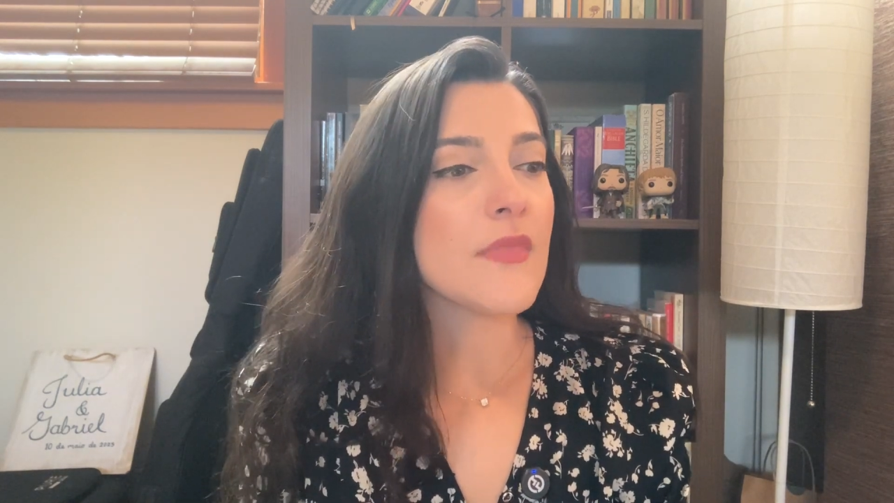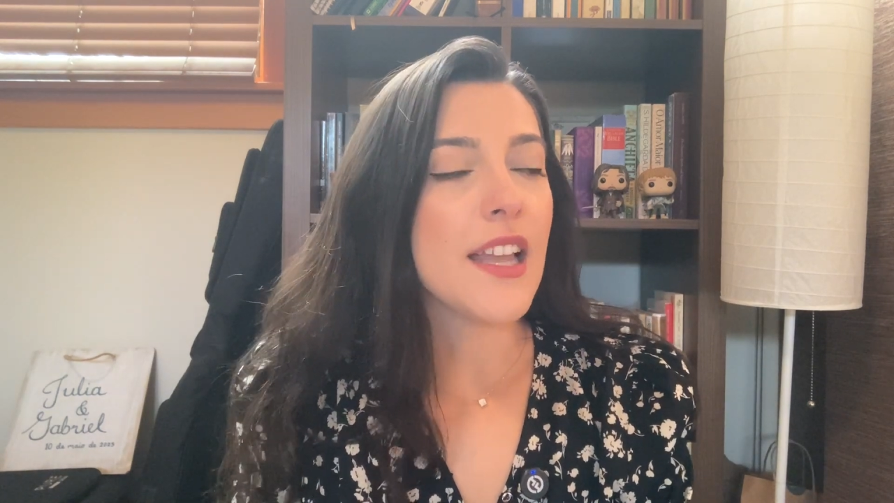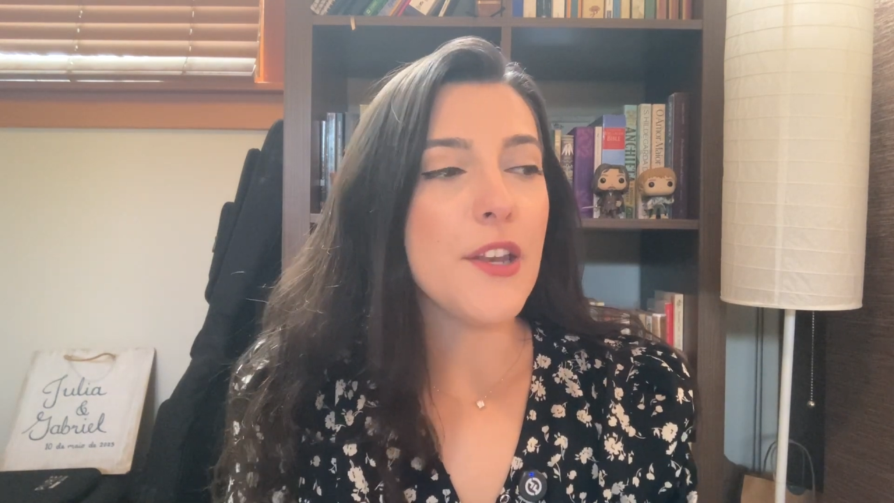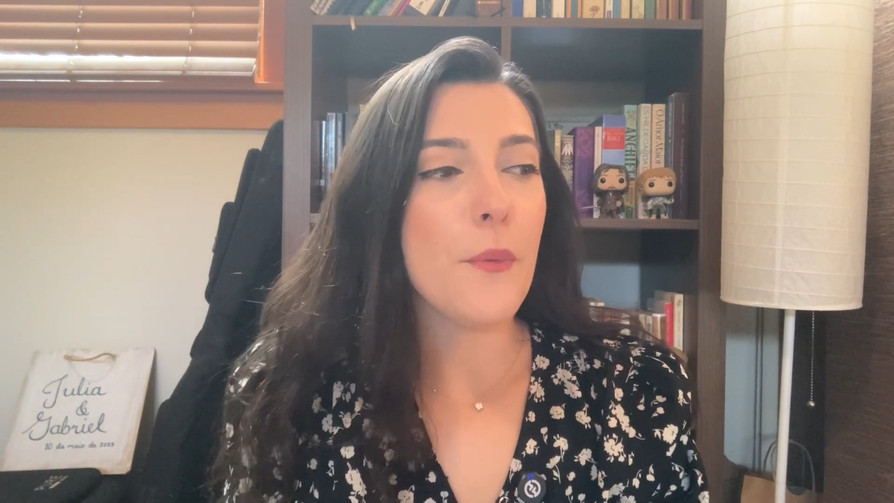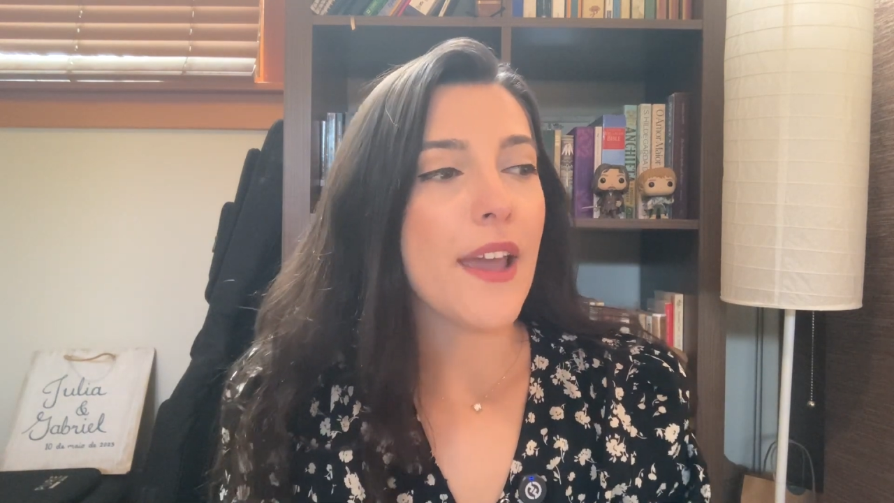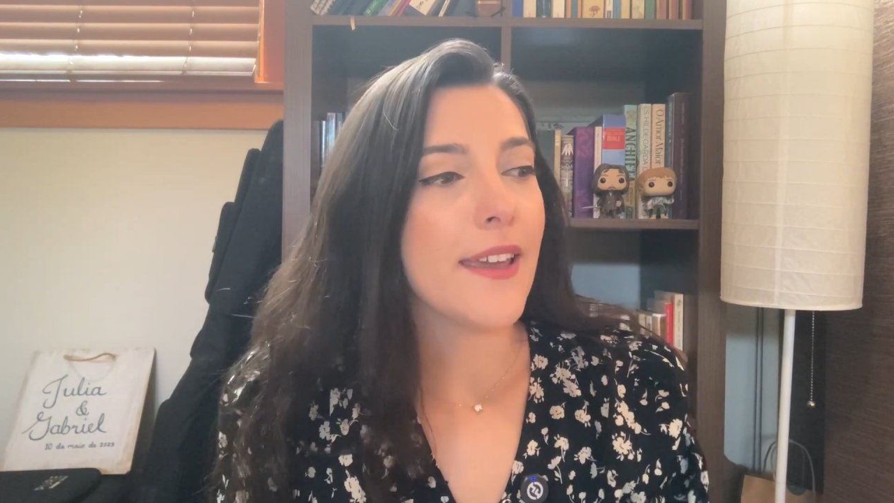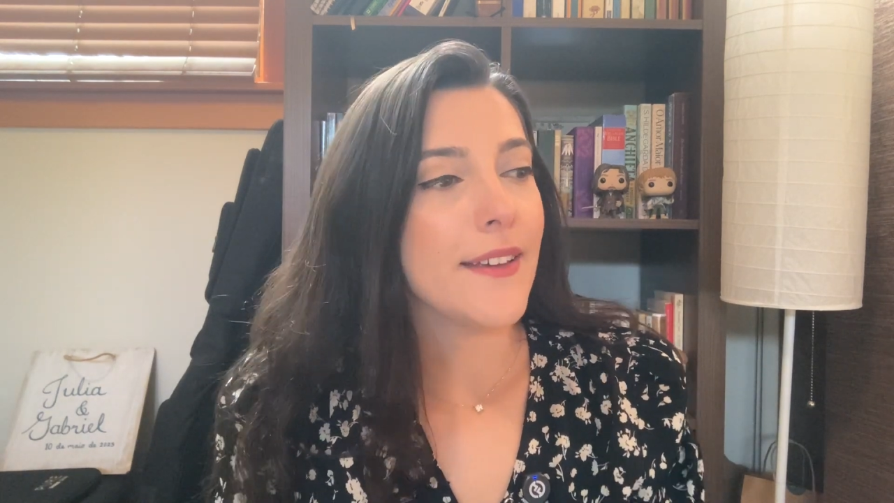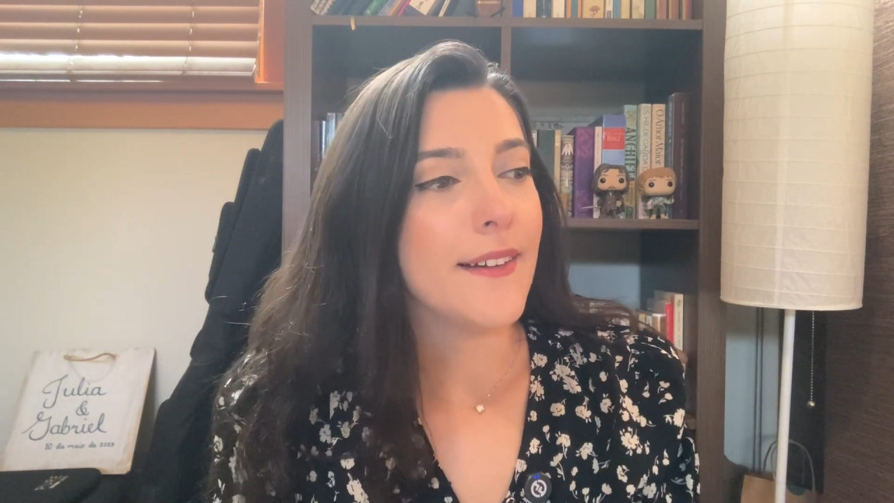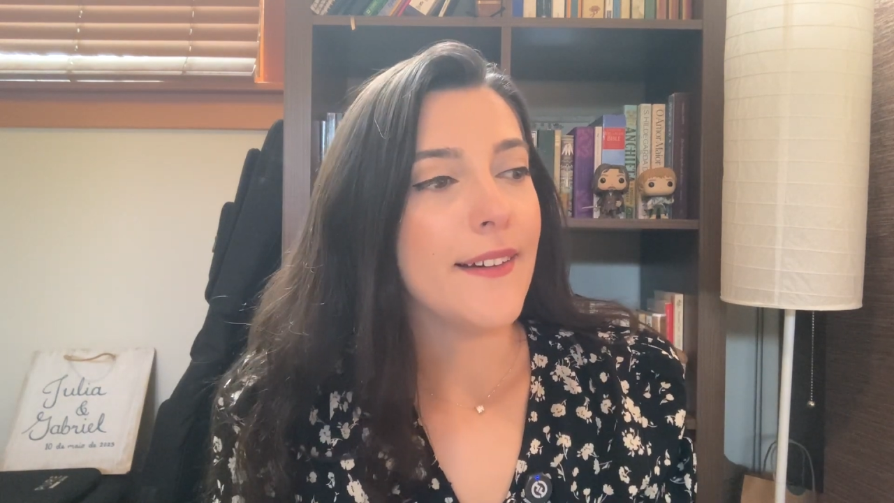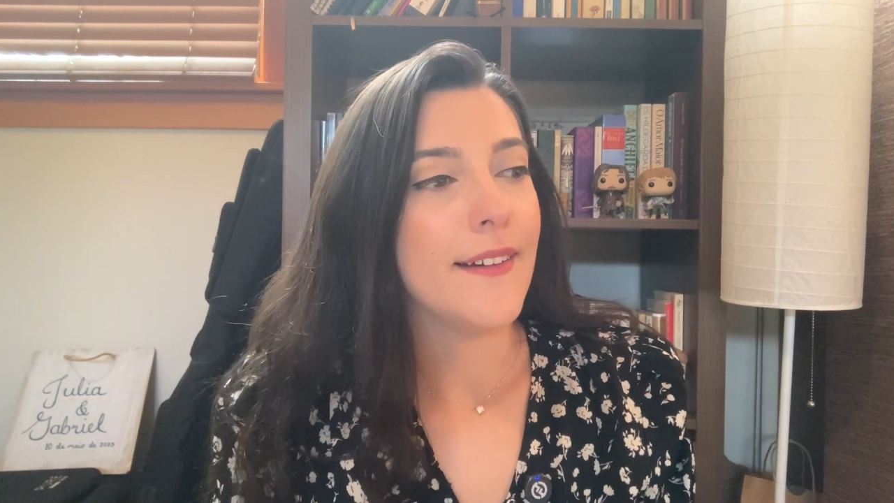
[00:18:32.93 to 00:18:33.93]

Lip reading: Anyway,